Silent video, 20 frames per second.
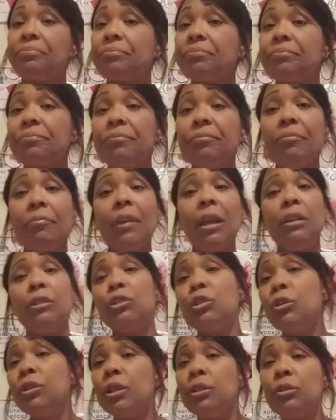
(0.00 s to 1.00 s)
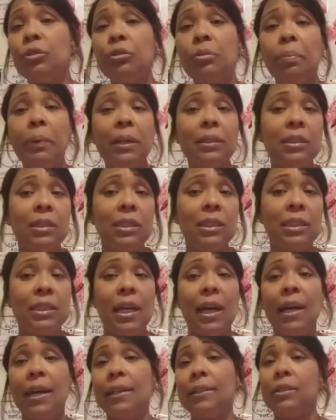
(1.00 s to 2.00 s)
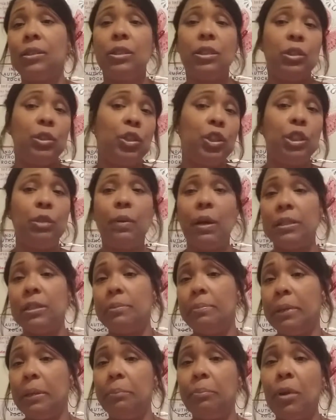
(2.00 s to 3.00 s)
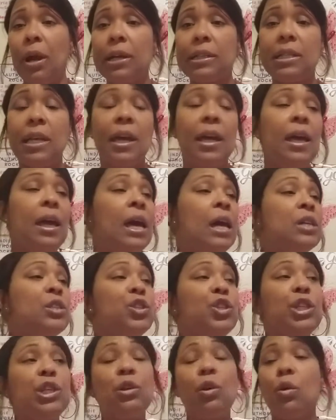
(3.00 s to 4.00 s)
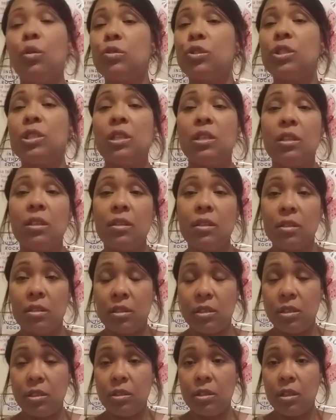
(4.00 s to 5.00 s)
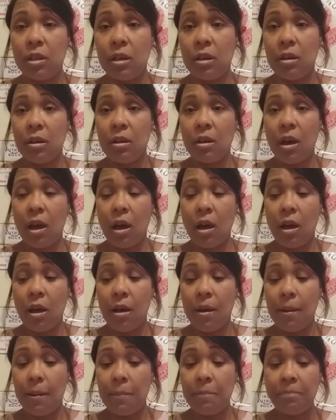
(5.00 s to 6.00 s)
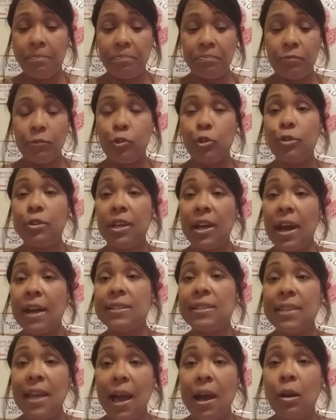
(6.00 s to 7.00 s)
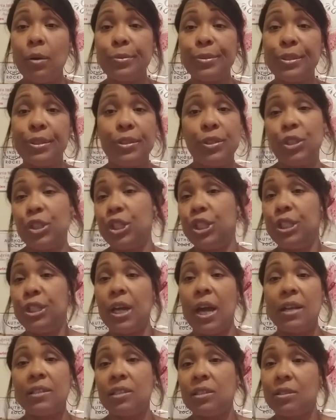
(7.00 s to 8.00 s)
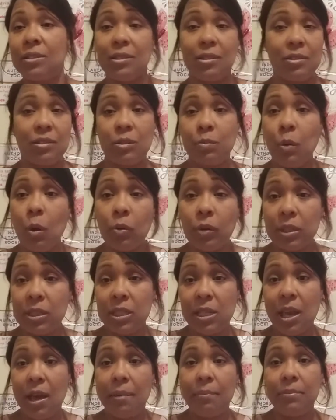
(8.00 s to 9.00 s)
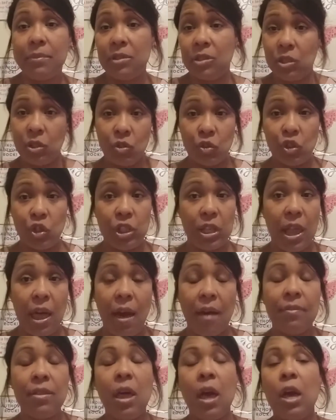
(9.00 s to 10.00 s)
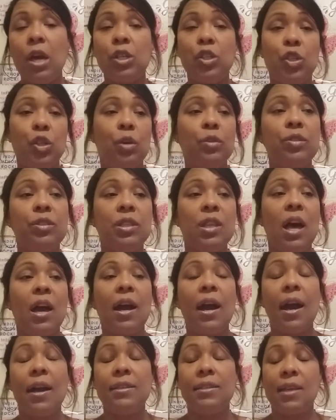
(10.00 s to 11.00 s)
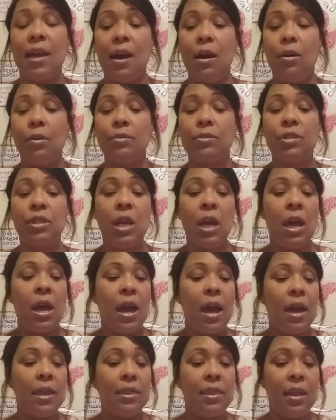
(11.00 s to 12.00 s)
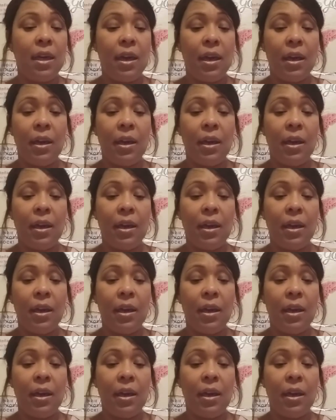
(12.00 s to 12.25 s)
So they do the pregnancy test. She winds up being pregnant. She goes to the guy's house because she hasn't spoken to him since she left. She goes to that guy's house, and then